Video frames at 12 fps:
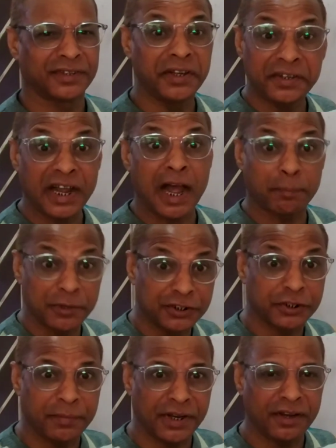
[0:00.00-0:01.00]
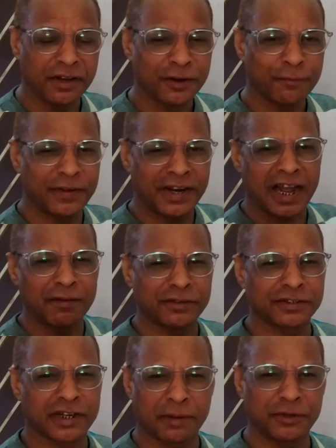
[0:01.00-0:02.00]
It happened to me when I
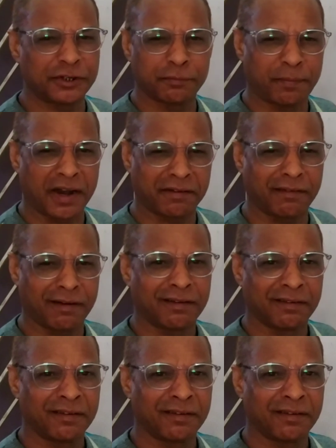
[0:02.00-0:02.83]
was coming to Patna.